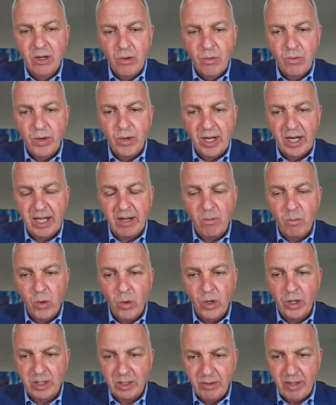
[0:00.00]
really
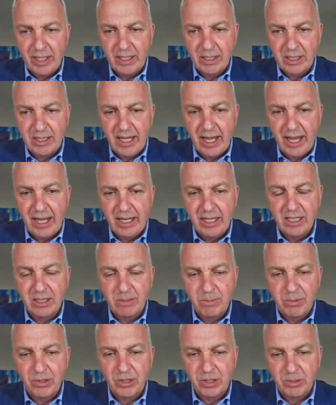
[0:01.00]
work to understand this
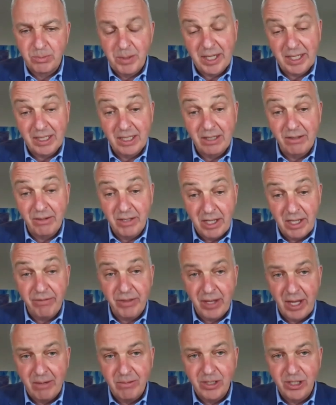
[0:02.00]
prospect if
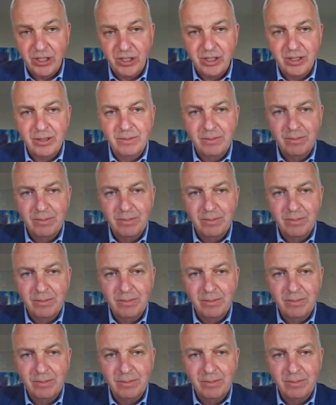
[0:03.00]
they wish to.